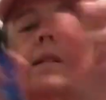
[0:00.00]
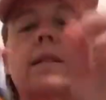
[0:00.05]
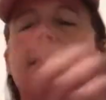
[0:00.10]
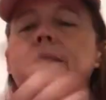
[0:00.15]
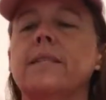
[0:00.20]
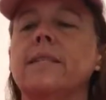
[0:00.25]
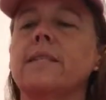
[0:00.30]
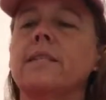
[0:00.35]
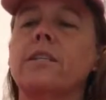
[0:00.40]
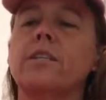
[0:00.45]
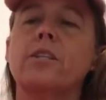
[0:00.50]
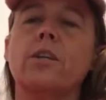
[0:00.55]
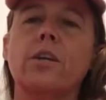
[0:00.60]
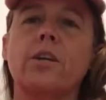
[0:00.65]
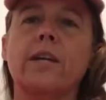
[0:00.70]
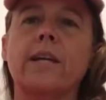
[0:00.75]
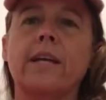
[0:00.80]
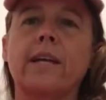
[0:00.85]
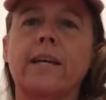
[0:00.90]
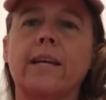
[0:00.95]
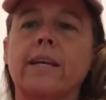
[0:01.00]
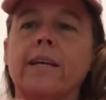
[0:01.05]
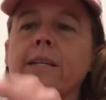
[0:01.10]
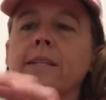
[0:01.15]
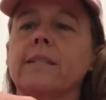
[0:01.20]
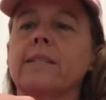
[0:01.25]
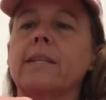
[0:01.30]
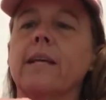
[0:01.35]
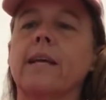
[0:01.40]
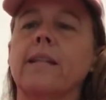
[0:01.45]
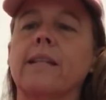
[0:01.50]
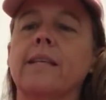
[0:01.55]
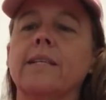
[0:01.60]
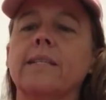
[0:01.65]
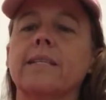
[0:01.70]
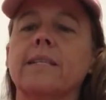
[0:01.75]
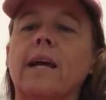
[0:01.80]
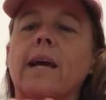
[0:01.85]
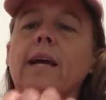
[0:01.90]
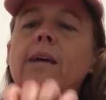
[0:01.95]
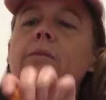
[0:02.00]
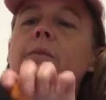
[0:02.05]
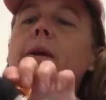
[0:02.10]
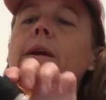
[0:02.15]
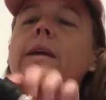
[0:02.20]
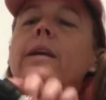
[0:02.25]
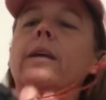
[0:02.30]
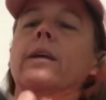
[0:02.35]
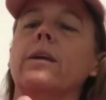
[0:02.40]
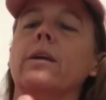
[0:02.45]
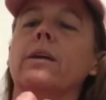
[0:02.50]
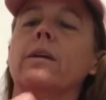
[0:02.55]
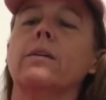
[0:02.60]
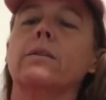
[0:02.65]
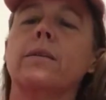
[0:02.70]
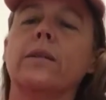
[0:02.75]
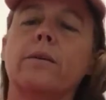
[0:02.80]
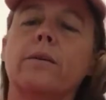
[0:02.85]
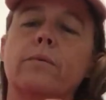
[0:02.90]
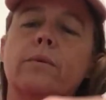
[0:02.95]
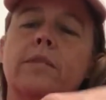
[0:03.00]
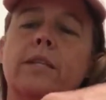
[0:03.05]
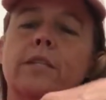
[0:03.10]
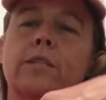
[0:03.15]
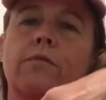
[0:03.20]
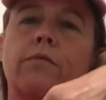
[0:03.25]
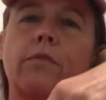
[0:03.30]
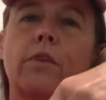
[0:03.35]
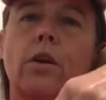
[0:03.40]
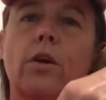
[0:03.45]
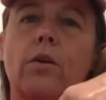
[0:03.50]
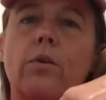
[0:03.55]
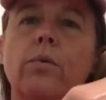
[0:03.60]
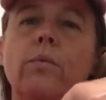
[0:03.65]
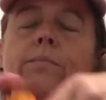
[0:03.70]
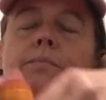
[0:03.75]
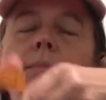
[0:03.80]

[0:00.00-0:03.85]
this is the dirty end, and this side right here that says flow,